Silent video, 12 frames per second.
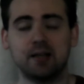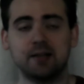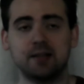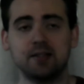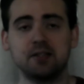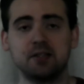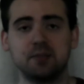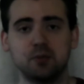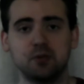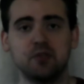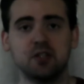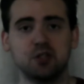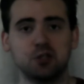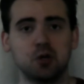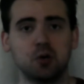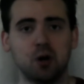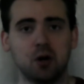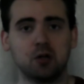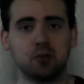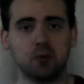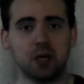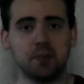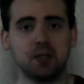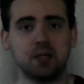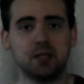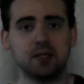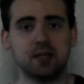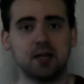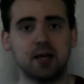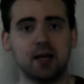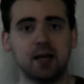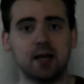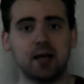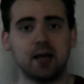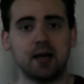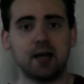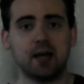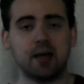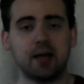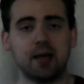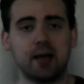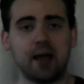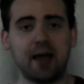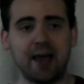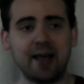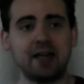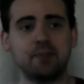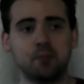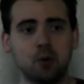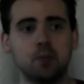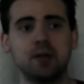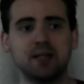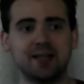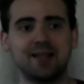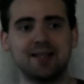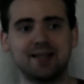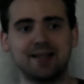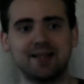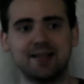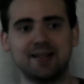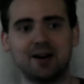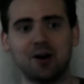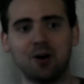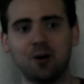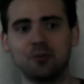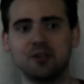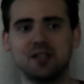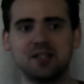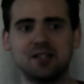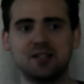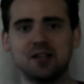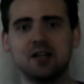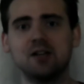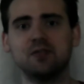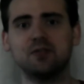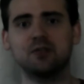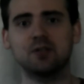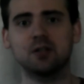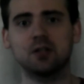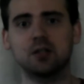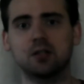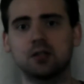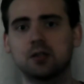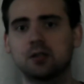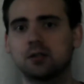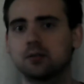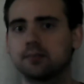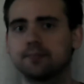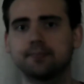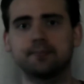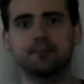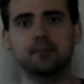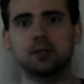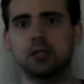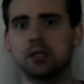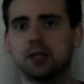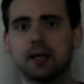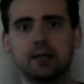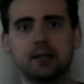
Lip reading: this is a movie that's so hard to write, because at any moment, all these stuff can